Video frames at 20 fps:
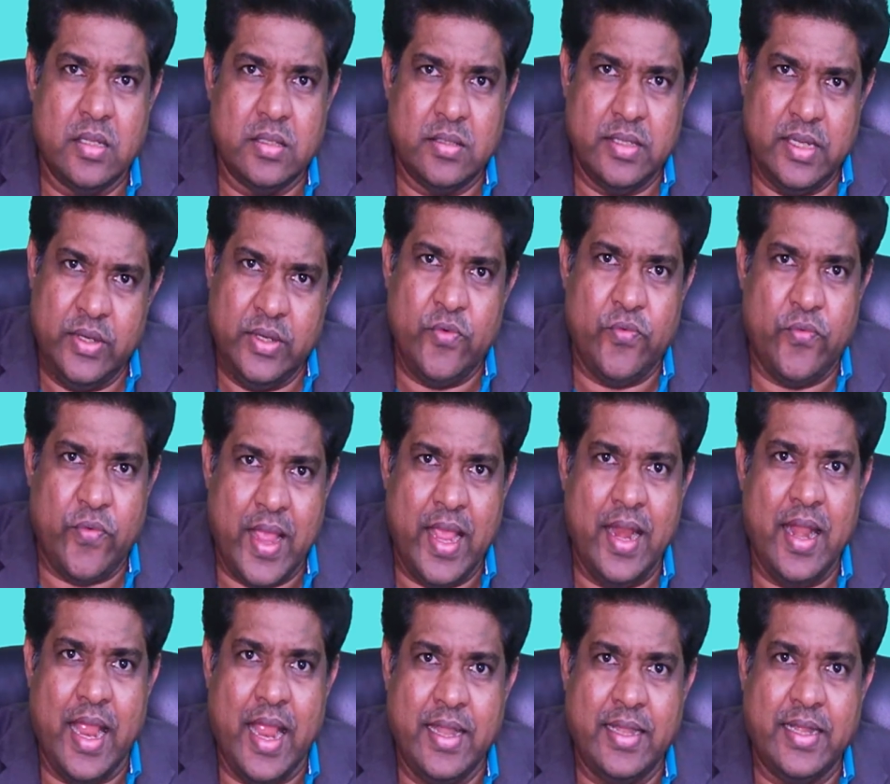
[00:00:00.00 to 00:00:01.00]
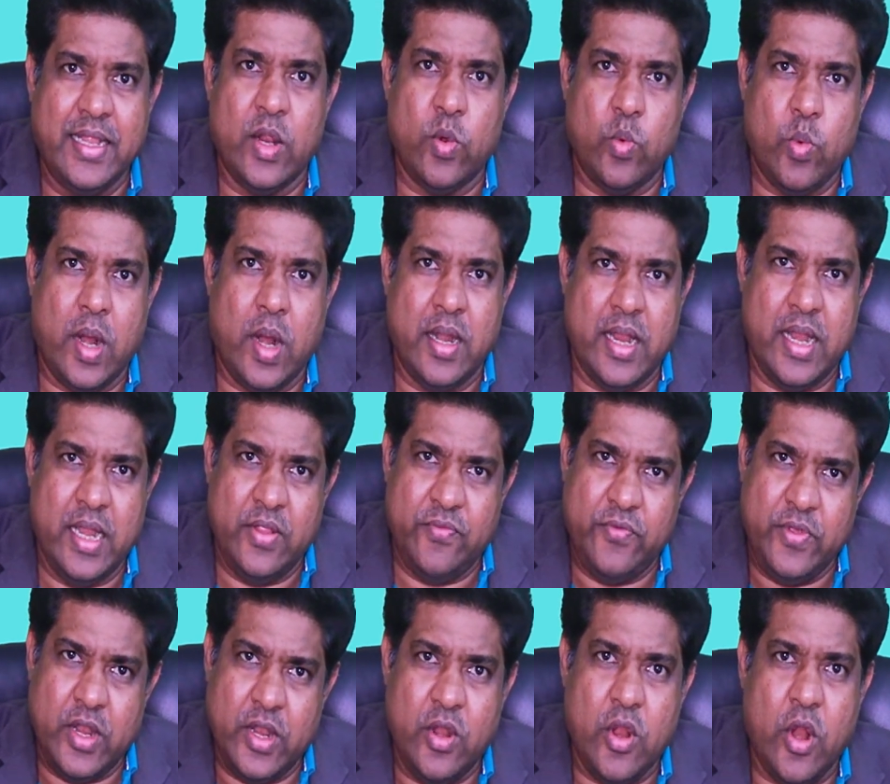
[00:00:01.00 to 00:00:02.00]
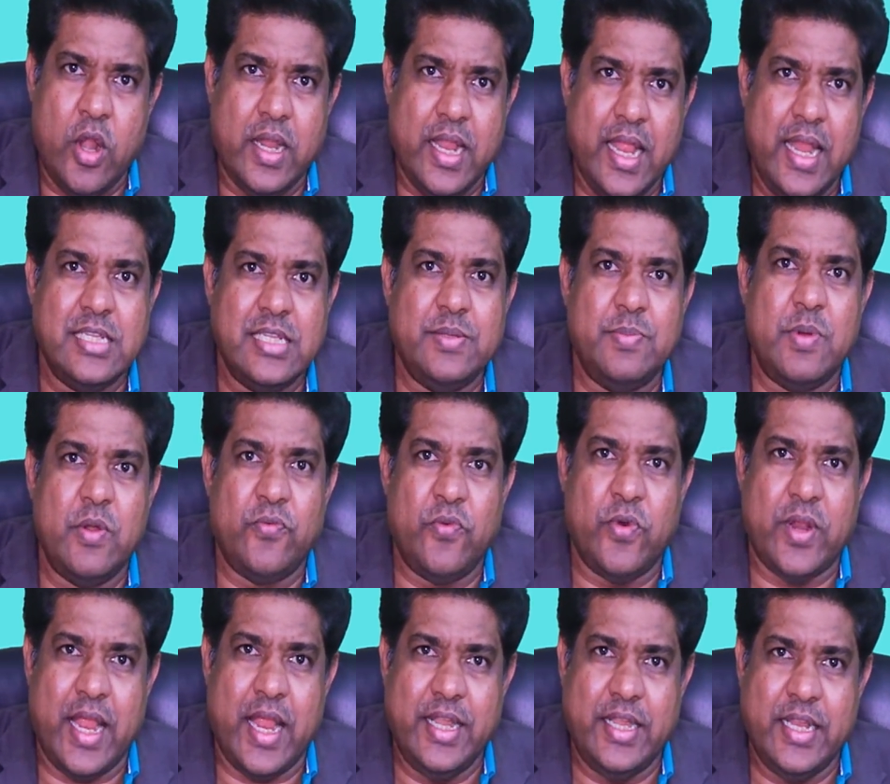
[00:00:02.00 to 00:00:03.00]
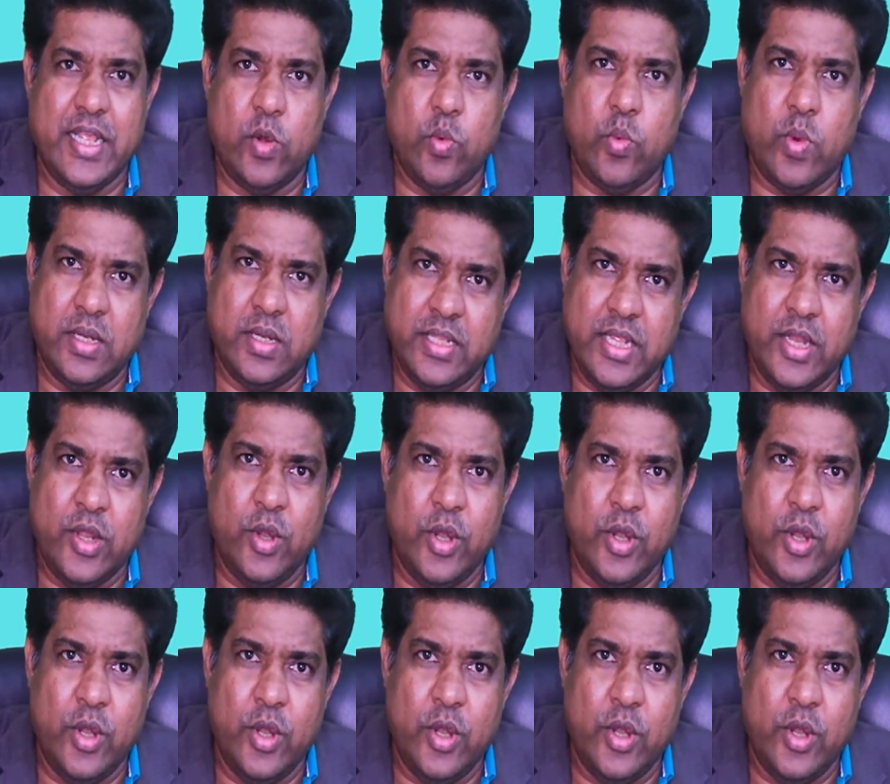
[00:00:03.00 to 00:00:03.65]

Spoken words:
then you file ITR1, and if you are not eligible for ITR1, then